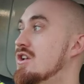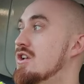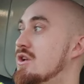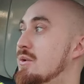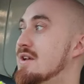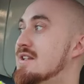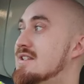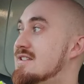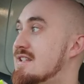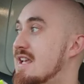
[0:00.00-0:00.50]

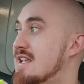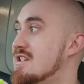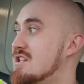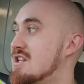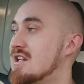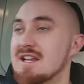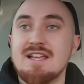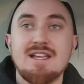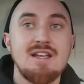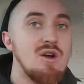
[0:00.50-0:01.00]
You
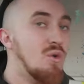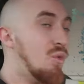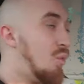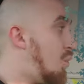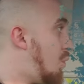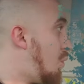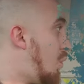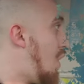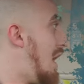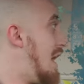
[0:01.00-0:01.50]
essentially
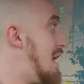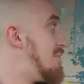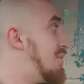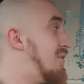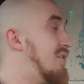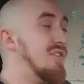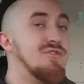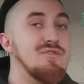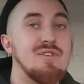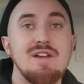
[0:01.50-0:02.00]
wipe
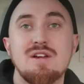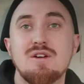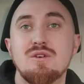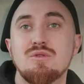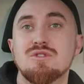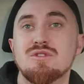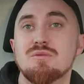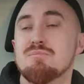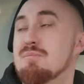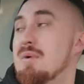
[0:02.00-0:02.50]
the
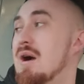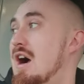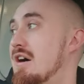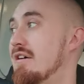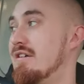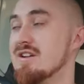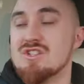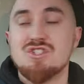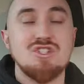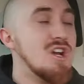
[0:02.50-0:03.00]
field
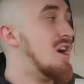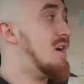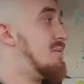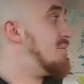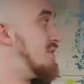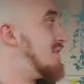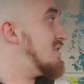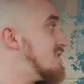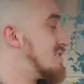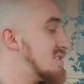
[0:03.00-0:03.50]
bar
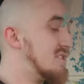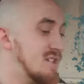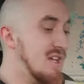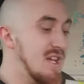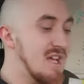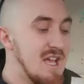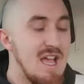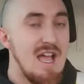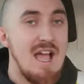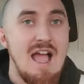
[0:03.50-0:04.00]
enchantments
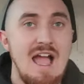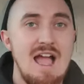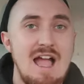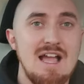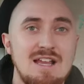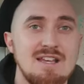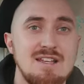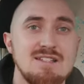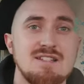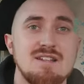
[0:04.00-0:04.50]

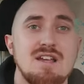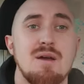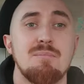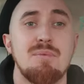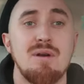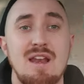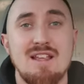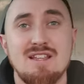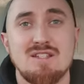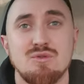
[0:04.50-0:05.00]
and
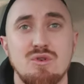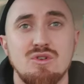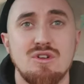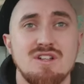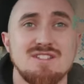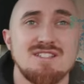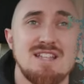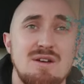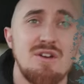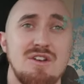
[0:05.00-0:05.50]

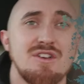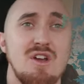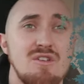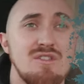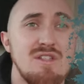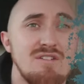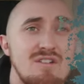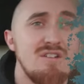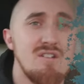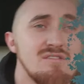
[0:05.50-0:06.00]
Planeswalkers. Now I
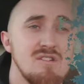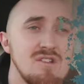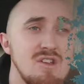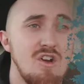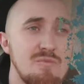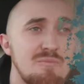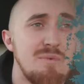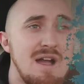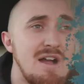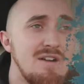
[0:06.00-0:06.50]
know there are a
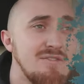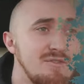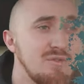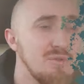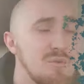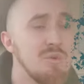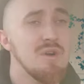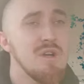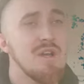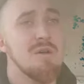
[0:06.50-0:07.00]
lot of
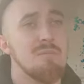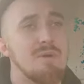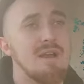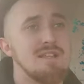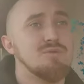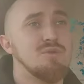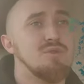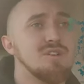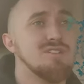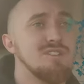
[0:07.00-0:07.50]
powerful
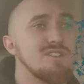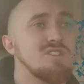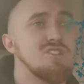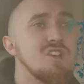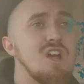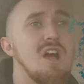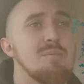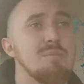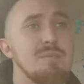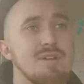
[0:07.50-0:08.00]
Planeswalkers
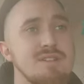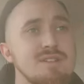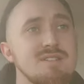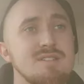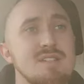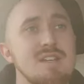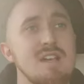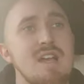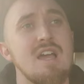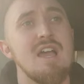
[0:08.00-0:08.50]

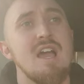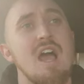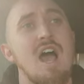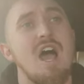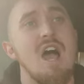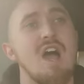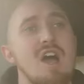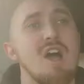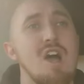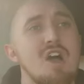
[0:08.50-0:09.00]
enchantments,
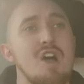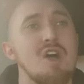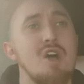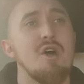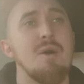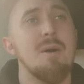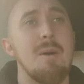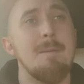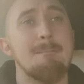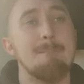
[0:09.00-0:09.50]

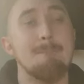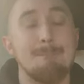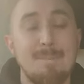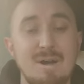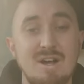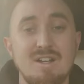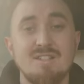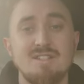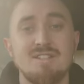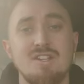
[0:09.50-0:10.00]
uh,
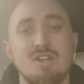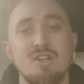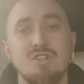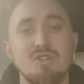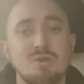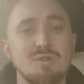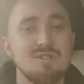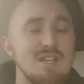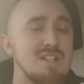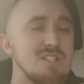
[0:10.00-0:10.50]
but
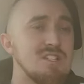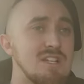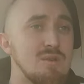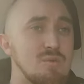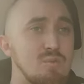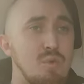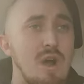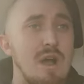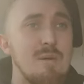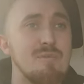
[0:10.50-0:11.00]
you essentially
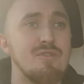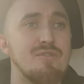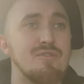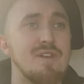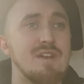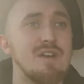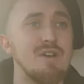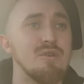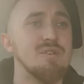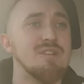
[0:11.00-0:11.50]
wipe the
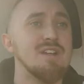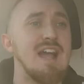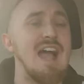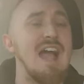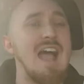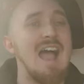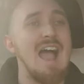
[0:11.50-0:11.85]
field